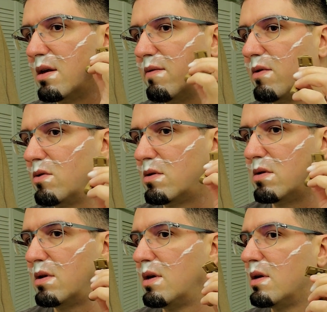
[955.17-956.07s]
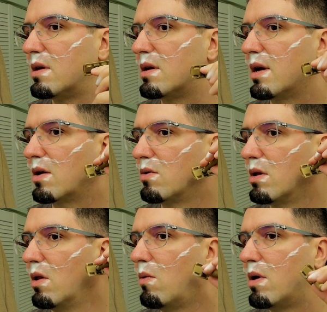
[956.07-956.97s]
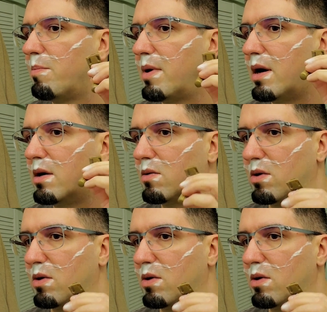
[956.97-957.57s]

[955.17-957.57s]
even like on the lower part